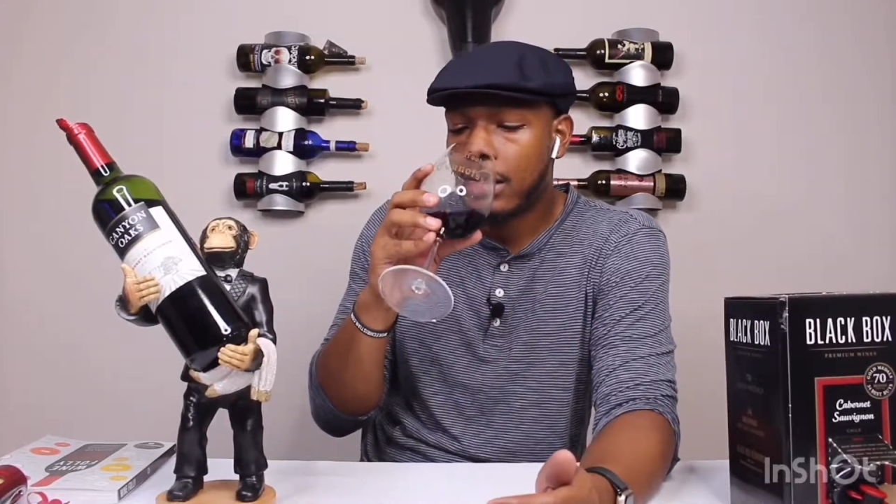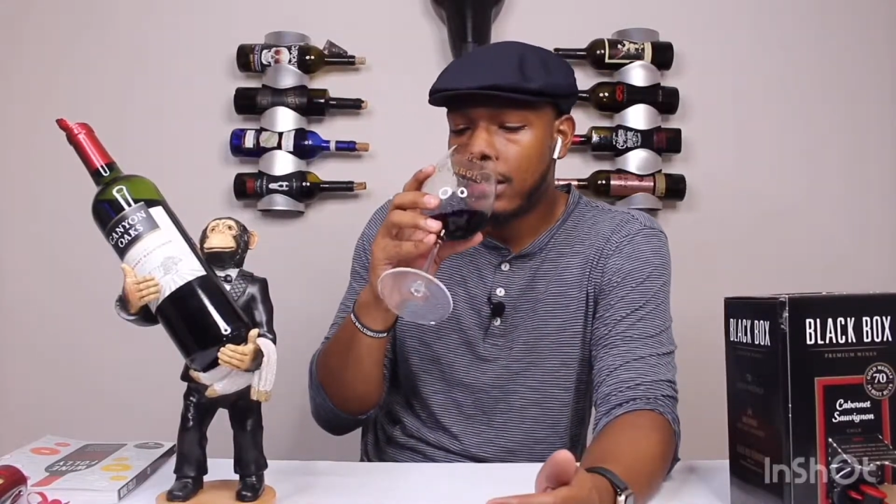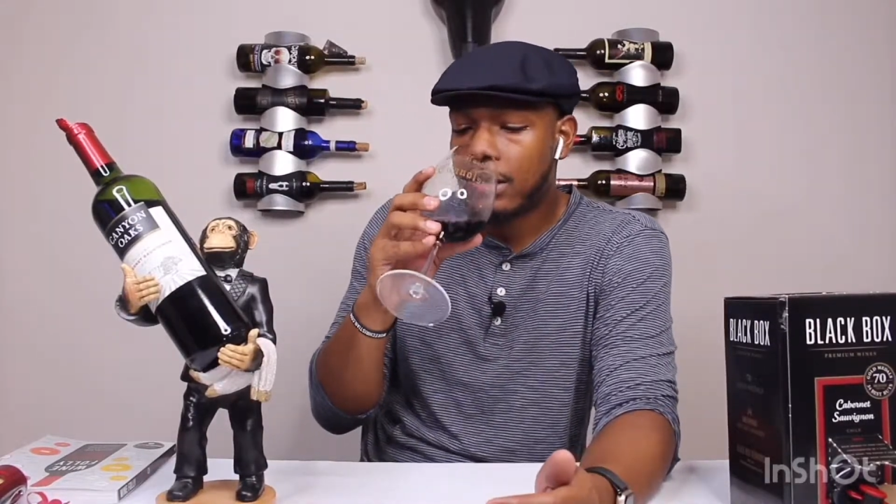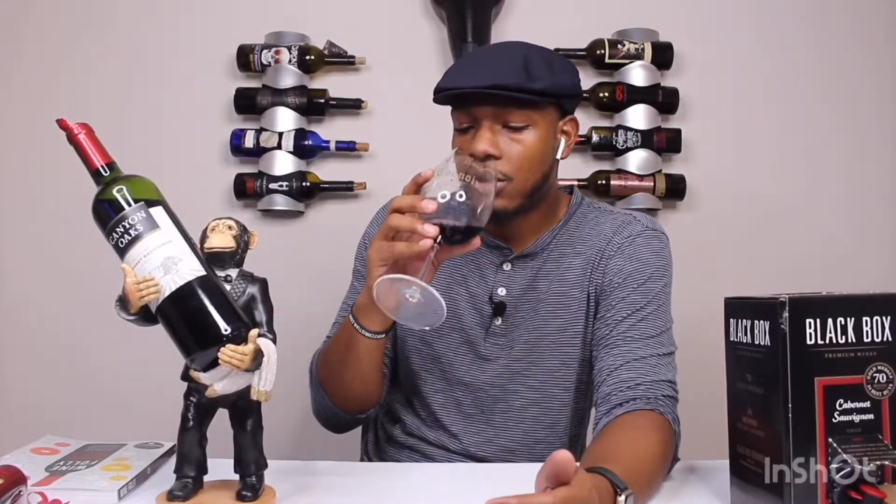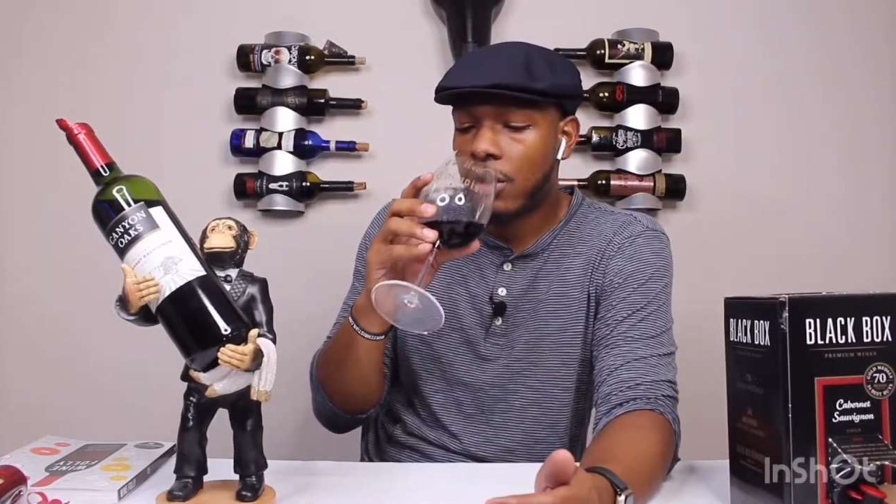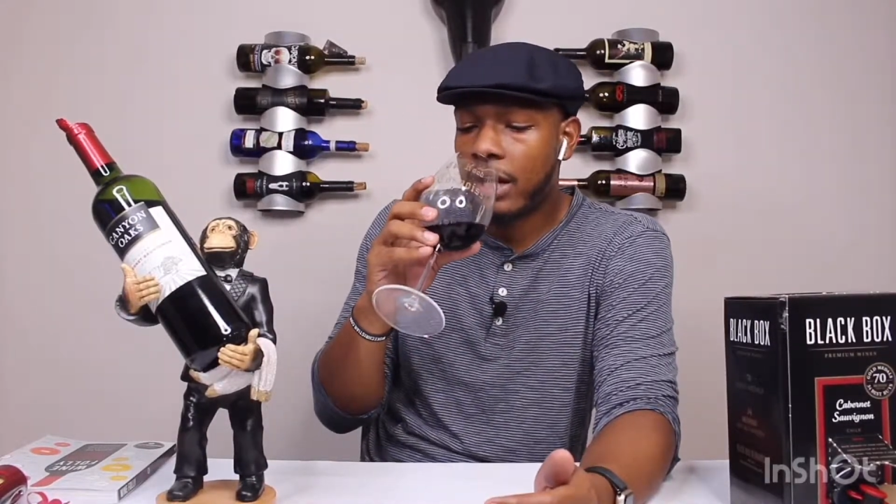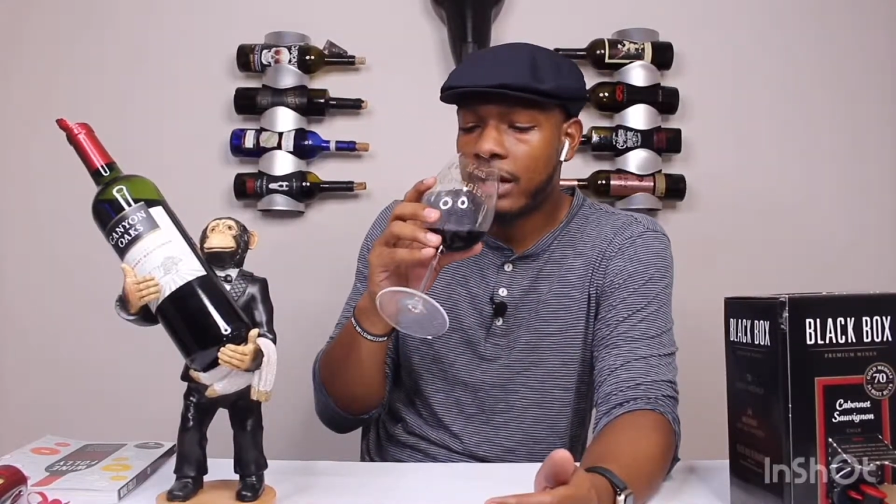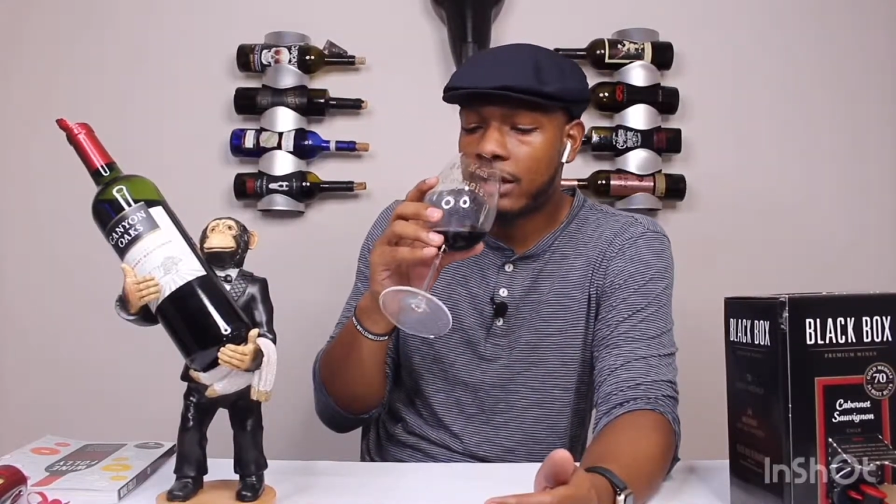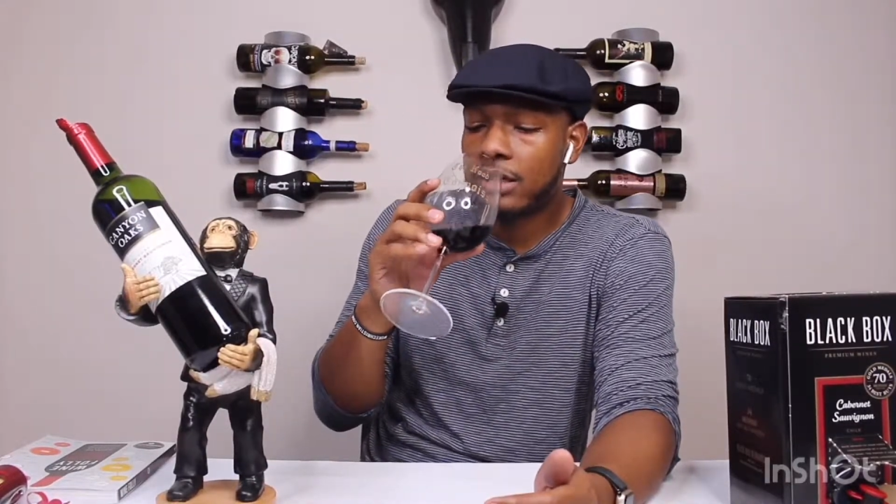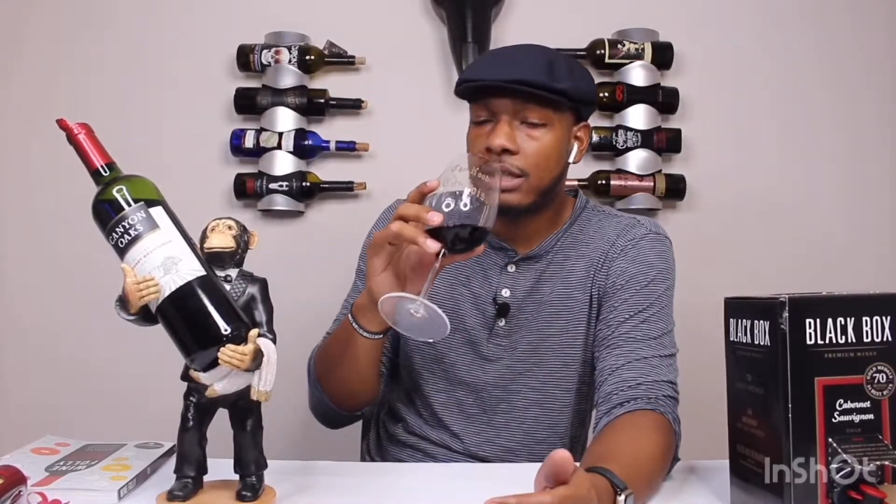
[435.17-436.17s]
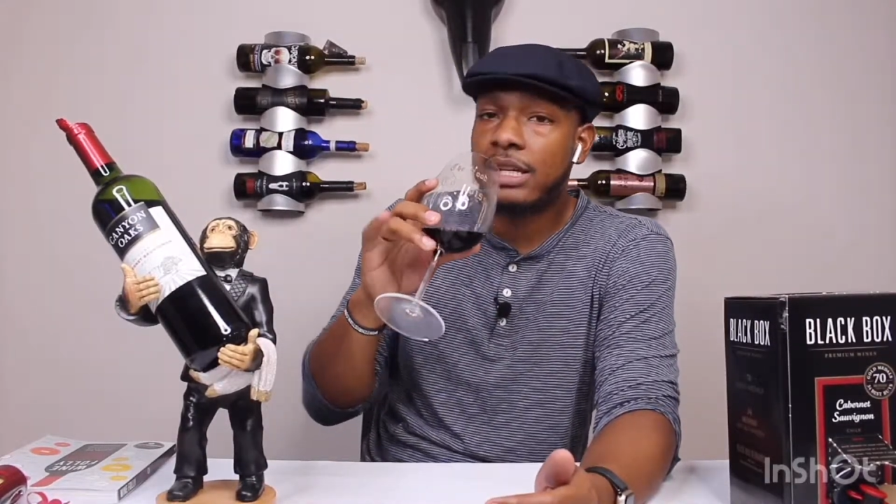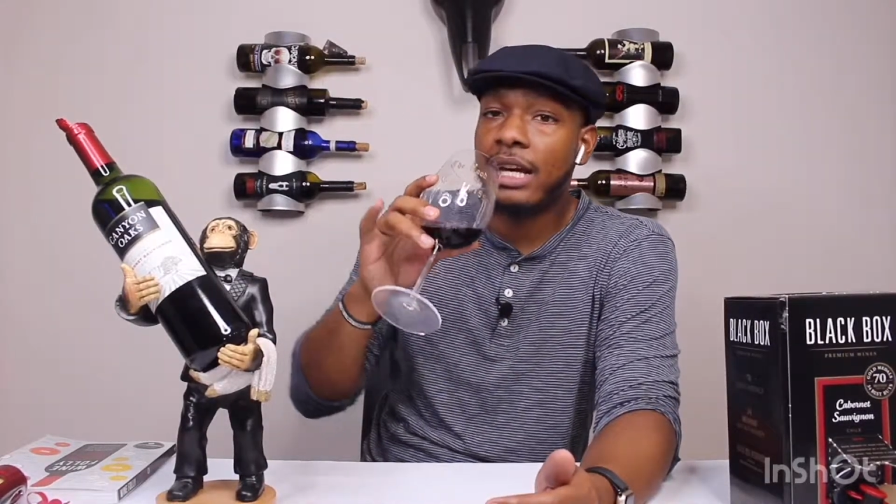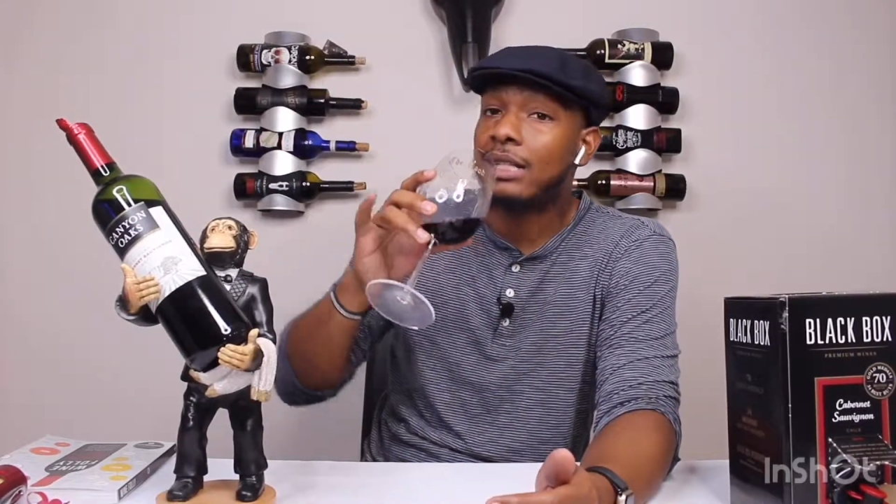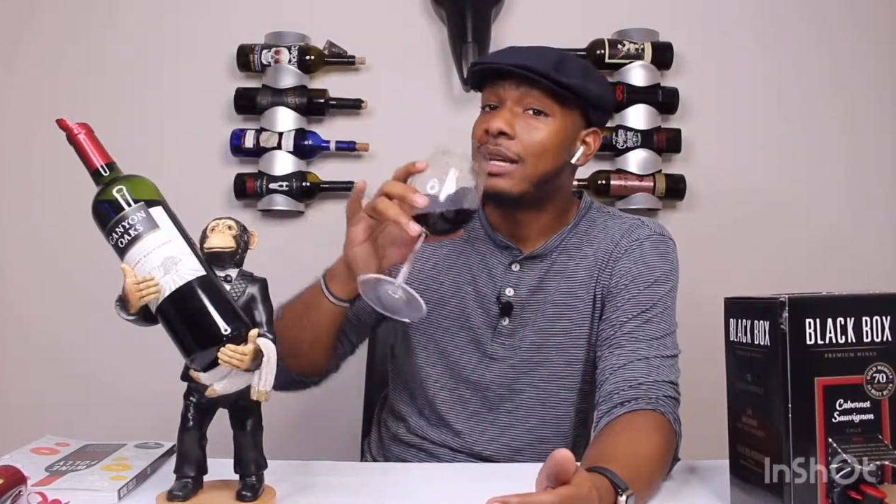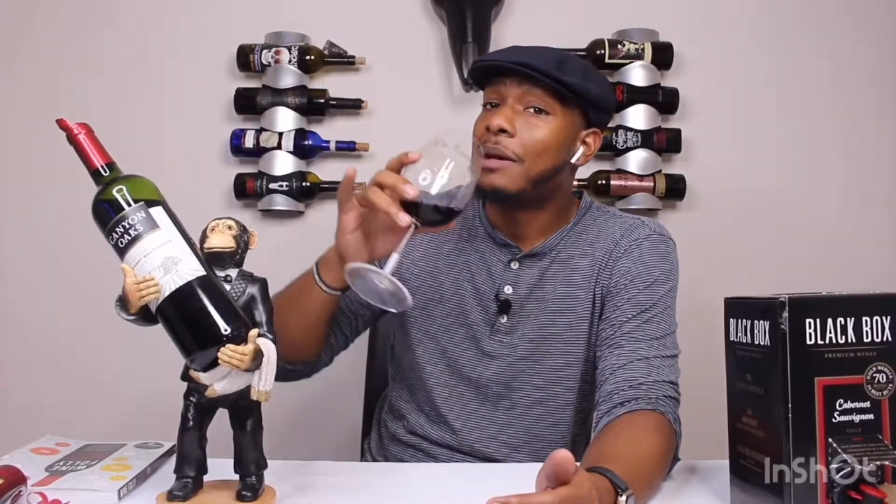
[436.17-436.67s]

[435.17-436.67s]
Let's go ahead and get to the taste.